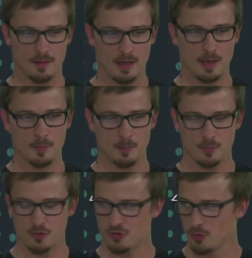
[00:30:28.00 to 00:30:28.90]
I'm
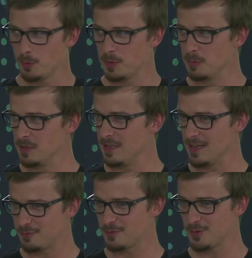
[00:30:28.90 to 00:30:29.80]
sure we will
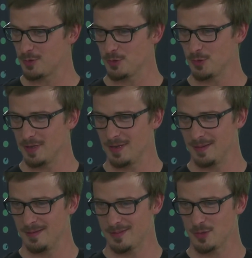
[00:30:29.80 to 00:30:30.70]
have
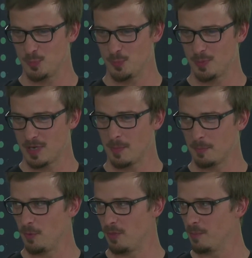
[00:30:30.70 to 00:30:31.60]
to come
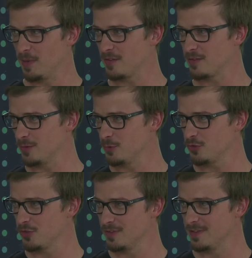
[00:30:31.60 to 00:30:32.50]
up with a better solution.